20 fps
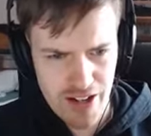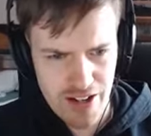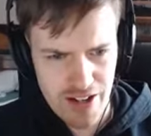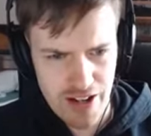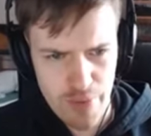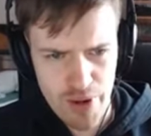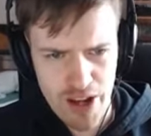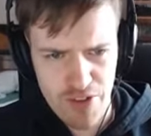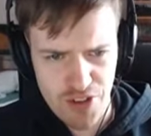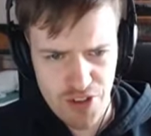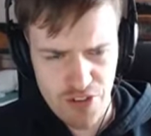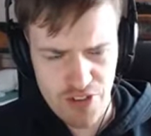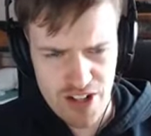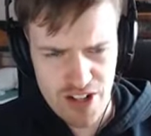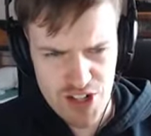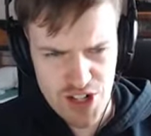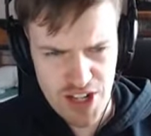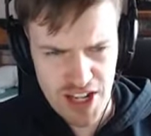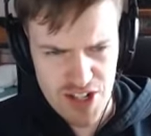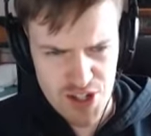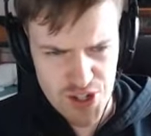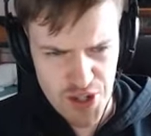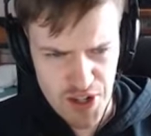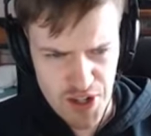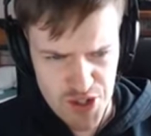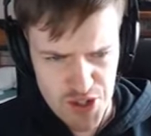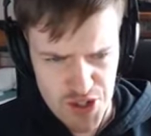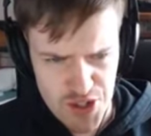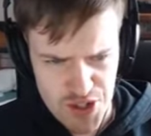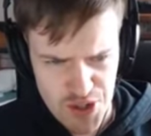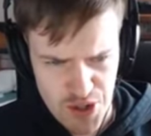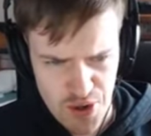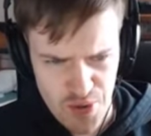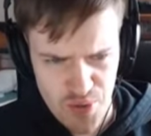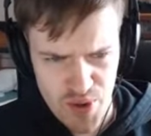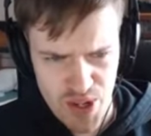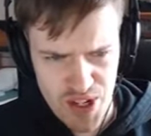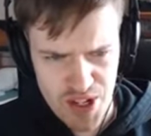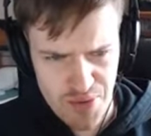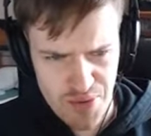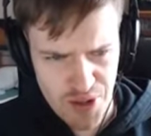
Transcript: Now we have defense against Nazis, don't we?